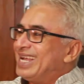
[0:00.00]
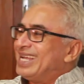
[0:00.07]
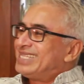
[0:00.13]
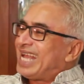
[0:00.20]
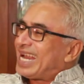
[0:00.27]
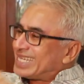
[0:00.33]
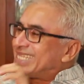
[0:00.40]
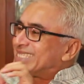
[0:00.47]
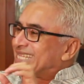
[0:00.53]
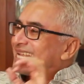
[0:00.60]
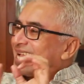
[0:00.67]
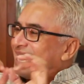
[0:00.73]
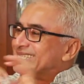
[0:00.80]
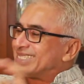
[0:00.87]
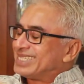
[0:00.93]
okay,
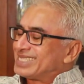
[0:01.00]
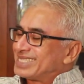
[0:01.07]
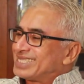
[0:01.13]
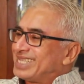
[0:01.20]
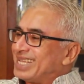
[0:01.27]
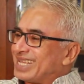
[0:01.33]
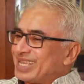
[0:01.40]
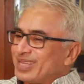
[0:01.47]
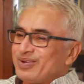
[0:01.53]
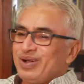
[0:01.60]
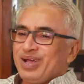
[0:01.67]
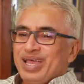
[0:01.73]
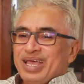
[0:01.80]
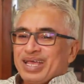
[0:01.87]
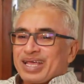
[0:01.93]
that is the Gandhi's
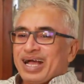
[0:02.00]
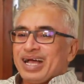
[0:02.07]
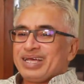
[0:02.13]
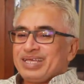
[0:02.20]
thing, you know.